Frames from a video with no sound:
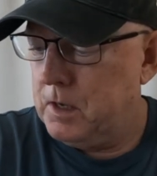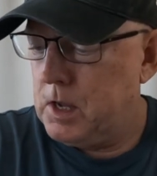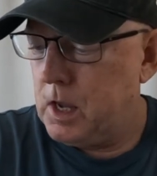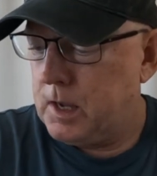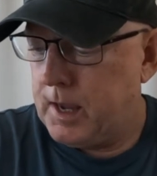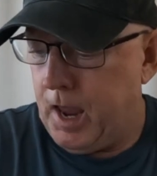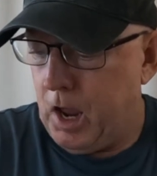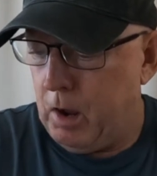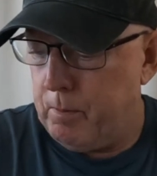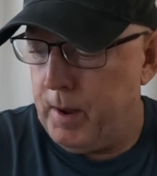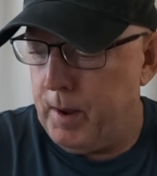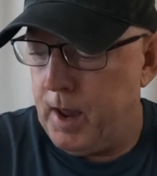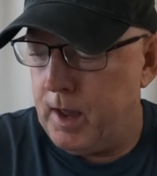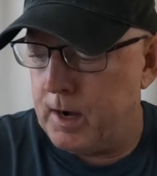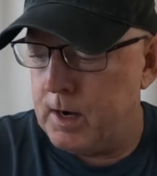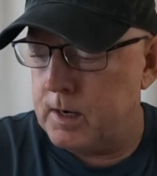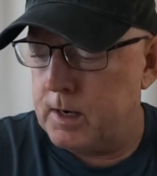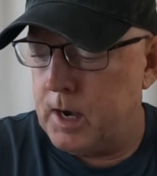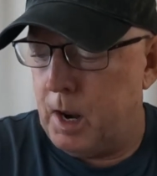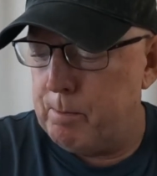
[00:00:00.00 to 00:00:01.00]
Cacao
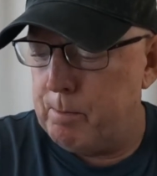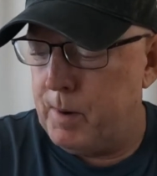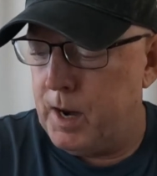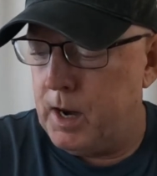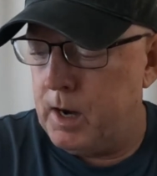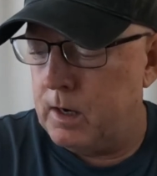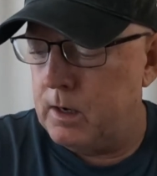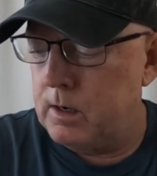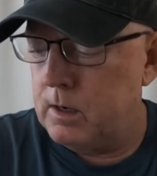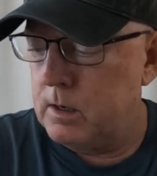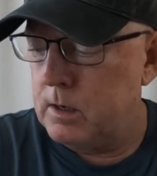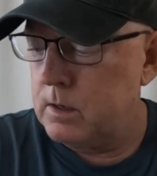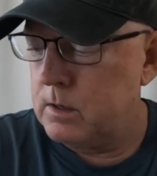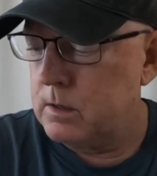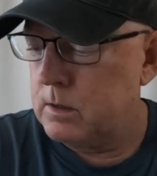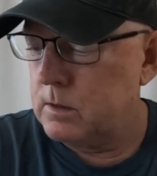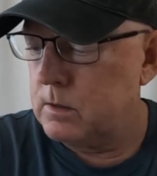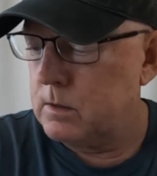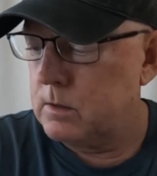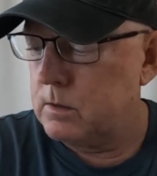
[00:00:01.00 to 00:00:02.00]
powder, nutmeg,
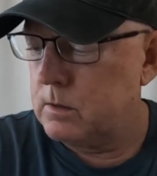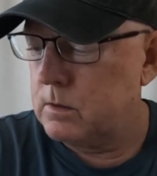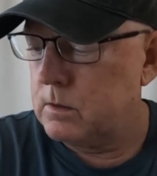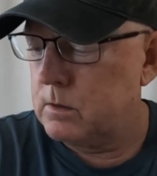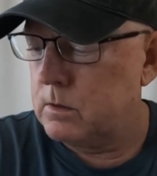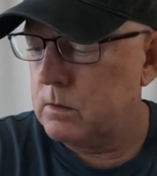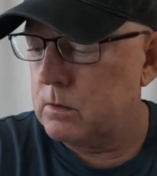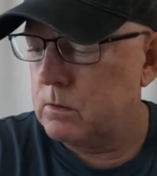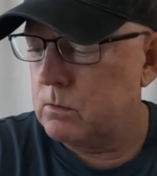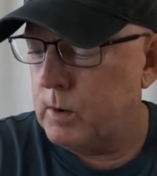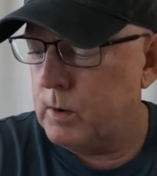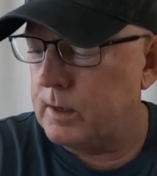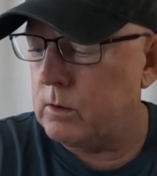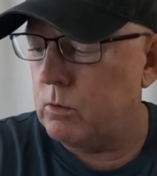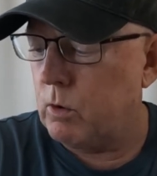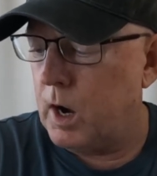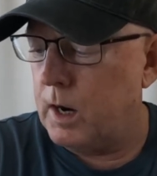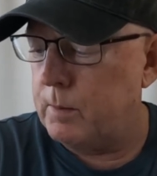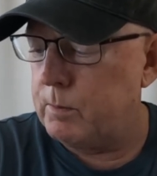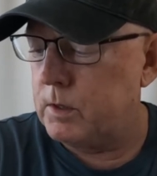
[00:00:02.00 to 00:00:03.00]

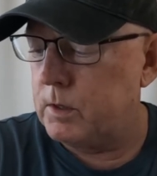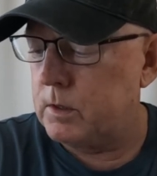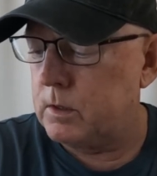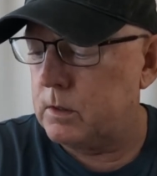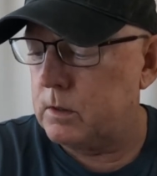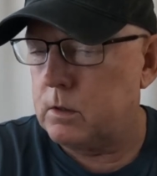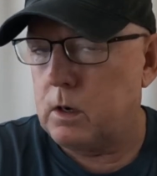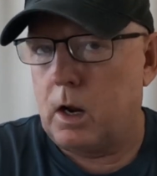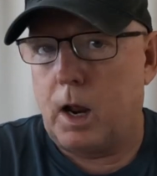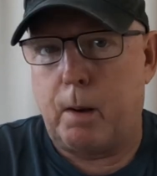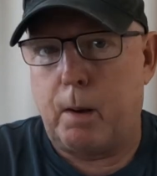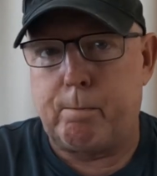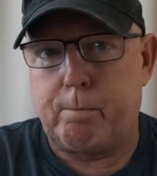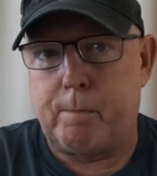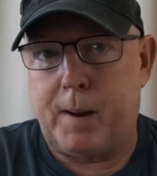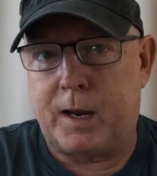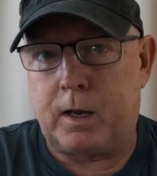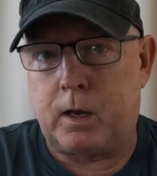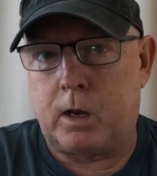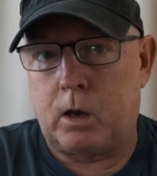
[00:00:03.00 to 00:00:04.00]
red grapes
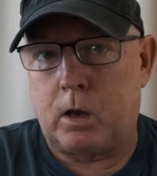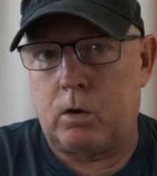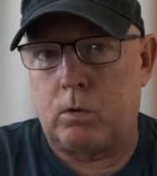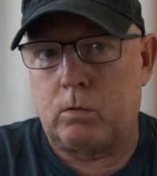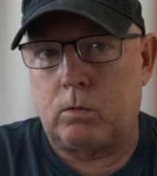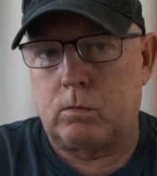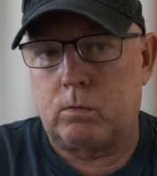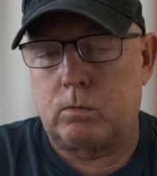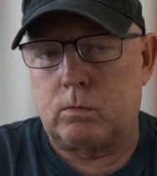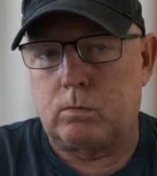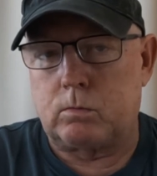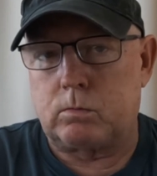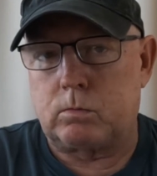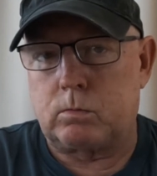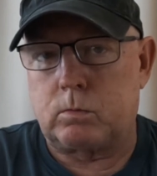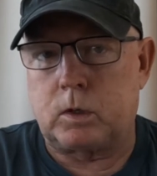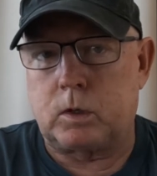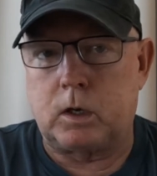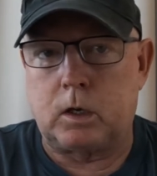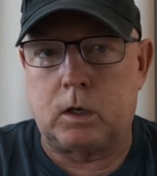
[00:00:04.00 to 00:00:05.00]
and mango,
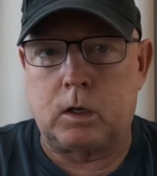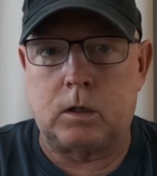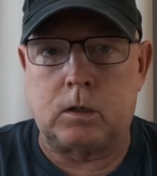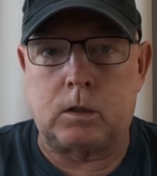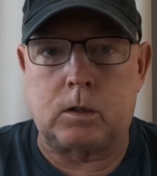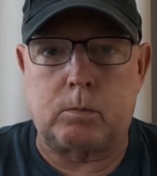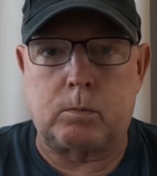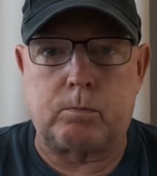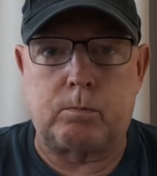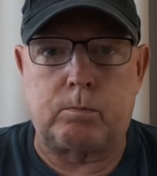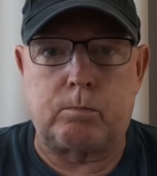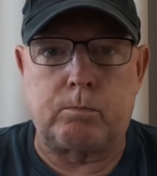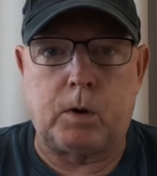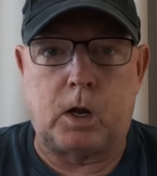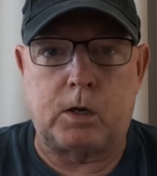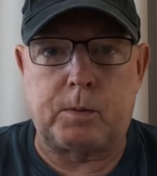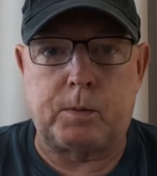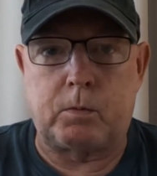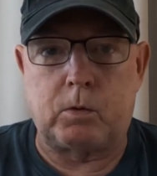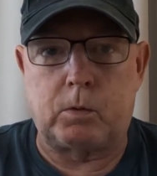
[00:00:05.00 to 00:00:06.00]
because
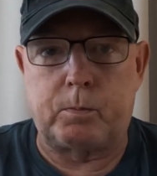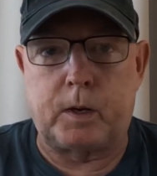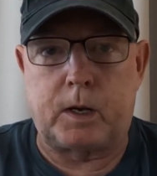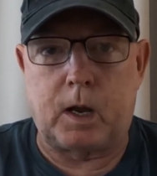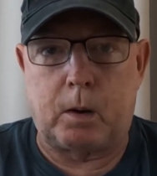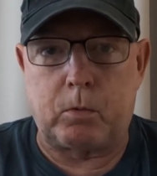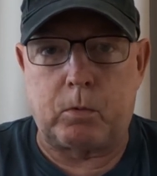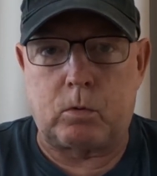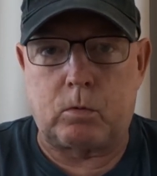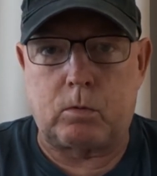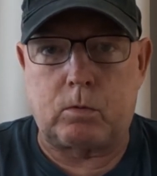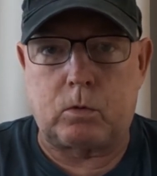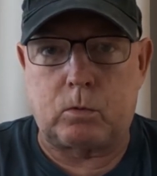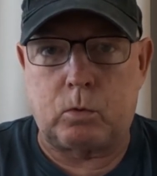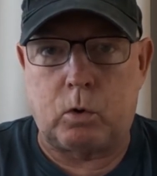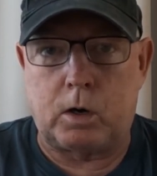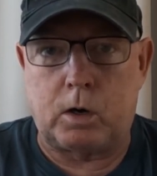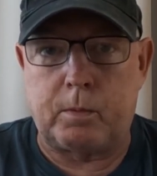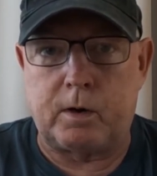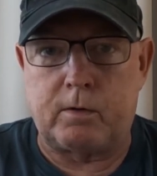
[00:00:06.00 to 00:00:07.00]
most people pick up
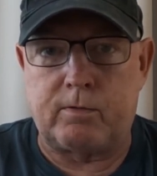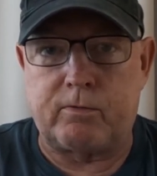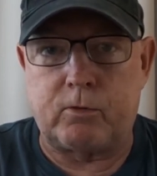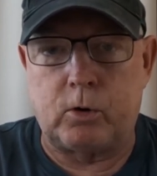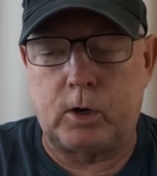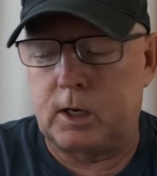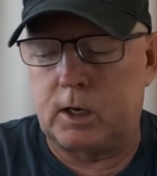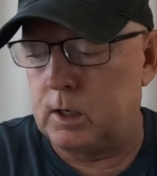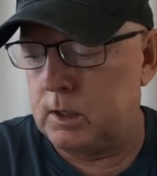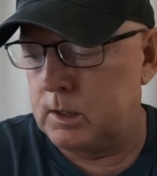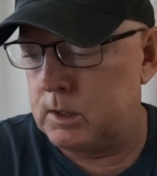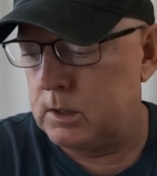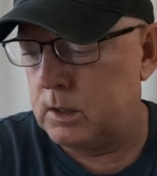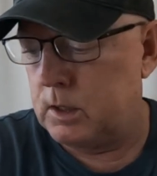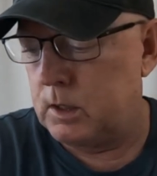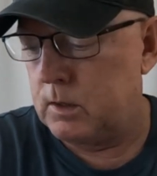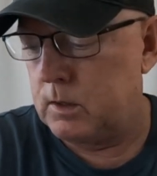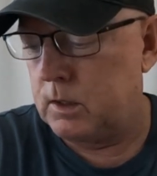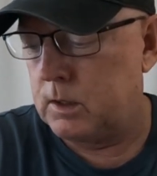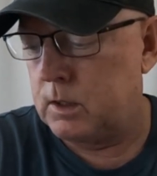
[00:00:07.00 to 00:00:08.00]
quite a bit of
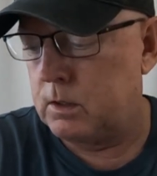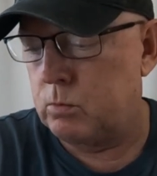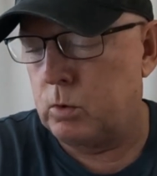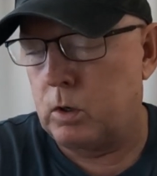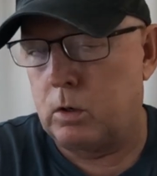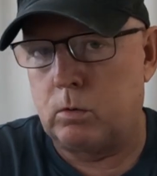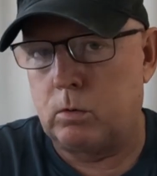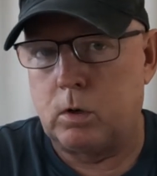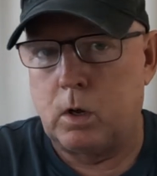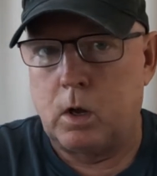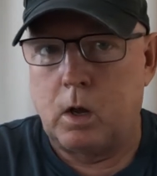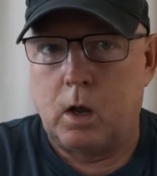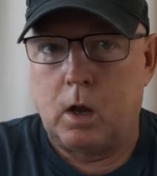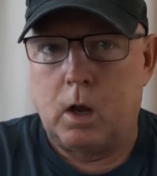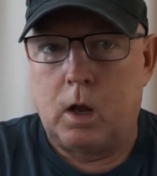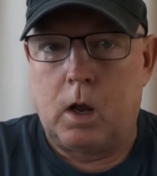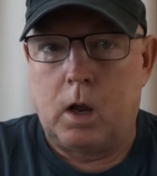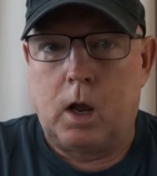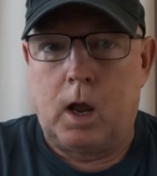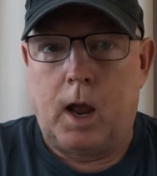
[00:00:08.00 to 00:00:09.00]
fruitiness in this as well,
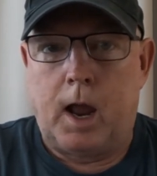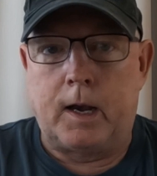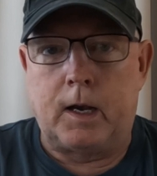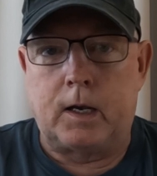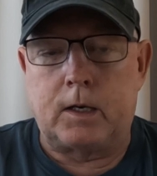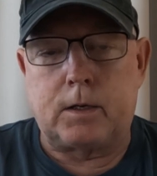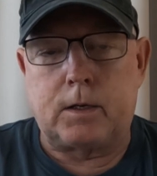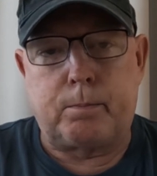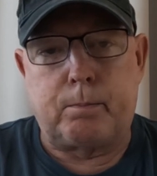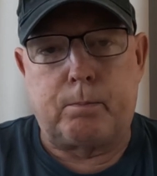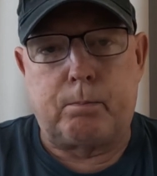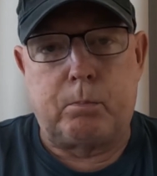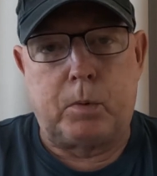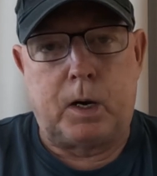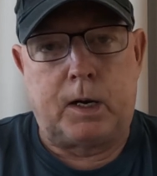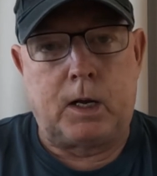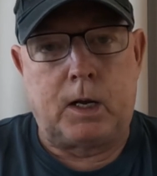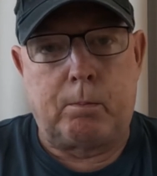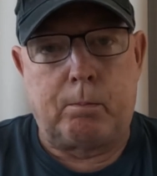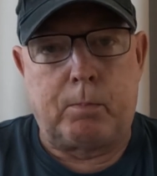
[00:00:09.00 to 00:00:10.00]
and it's
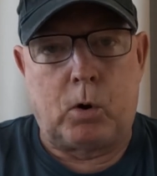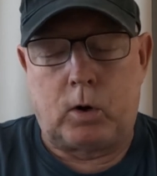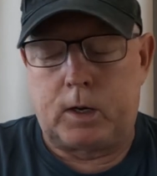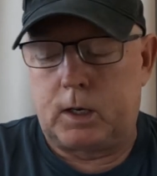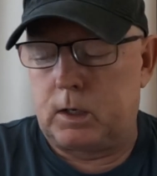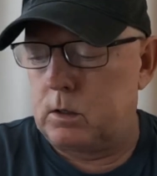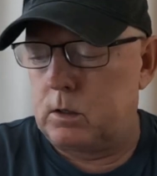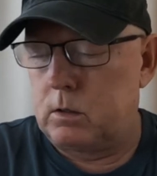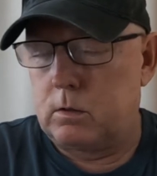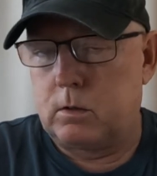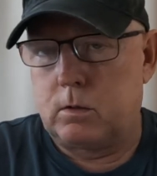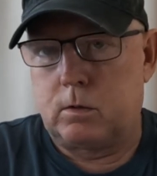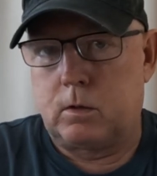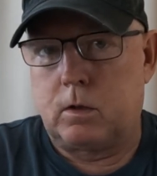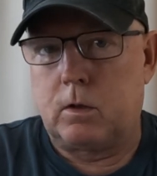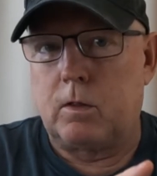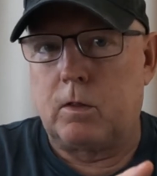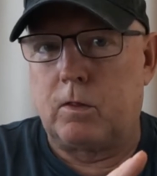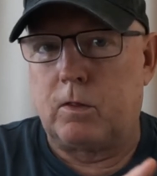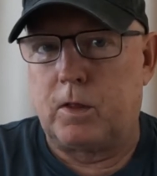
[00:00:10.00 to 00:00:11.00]
medium bodied,
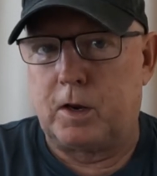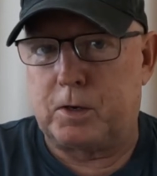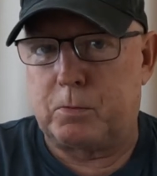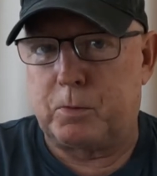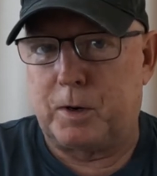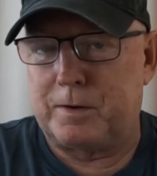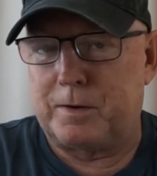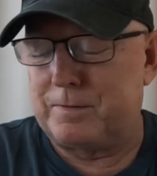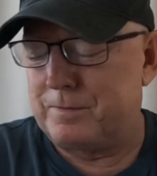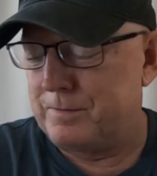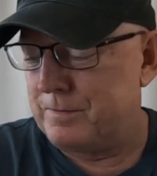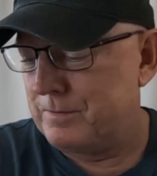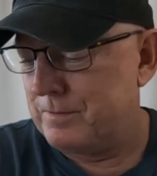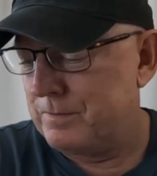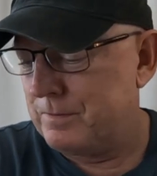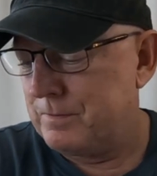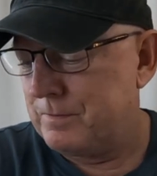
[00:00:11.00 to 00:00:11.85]
this one,